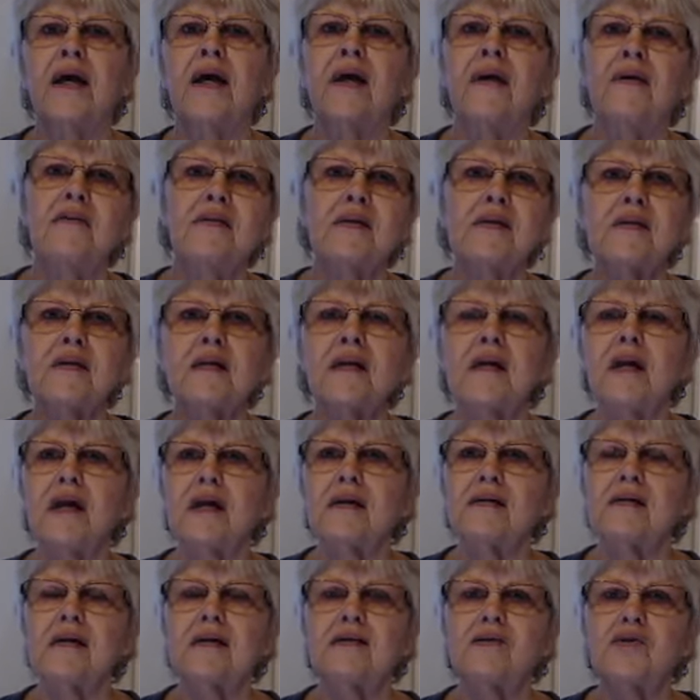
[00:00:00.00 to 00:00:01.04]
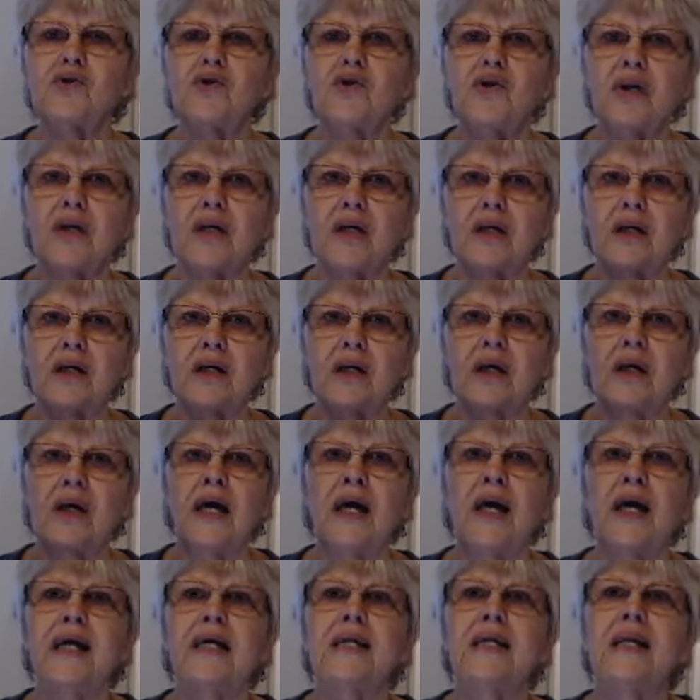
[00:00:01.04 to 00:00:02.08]
This connects that circuit.
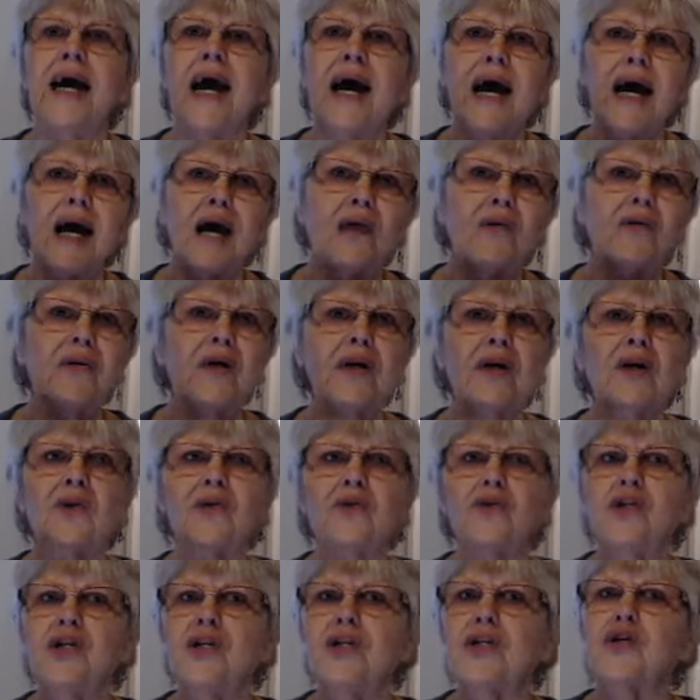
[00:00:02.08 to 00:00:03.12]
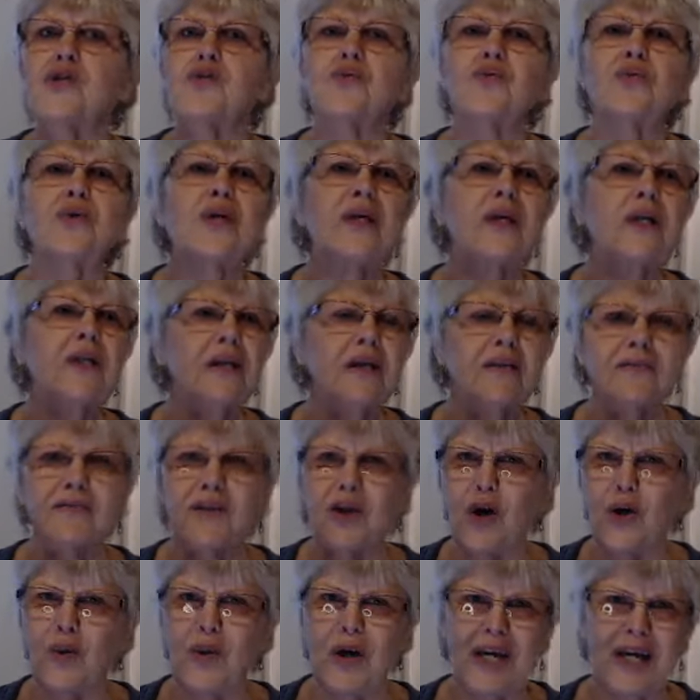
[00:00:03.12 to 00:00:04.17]
Now the energy is really
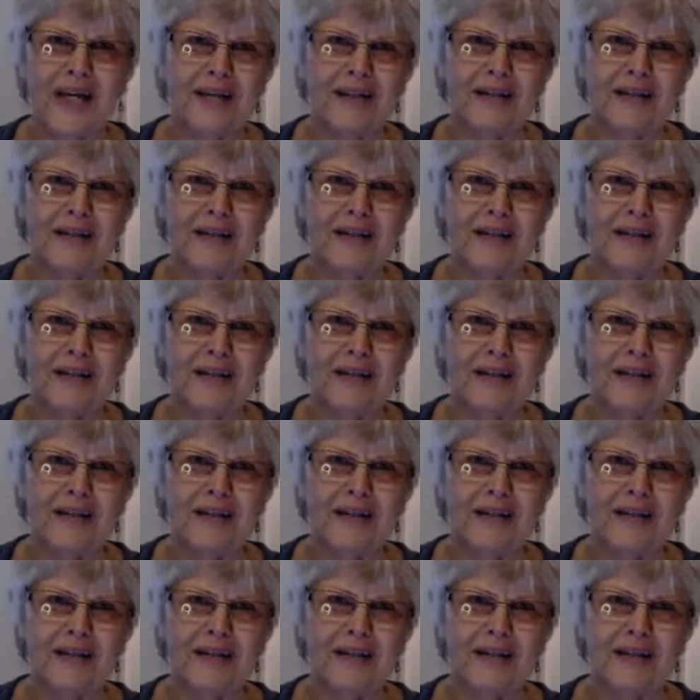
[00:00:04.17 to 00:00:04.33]
flowing.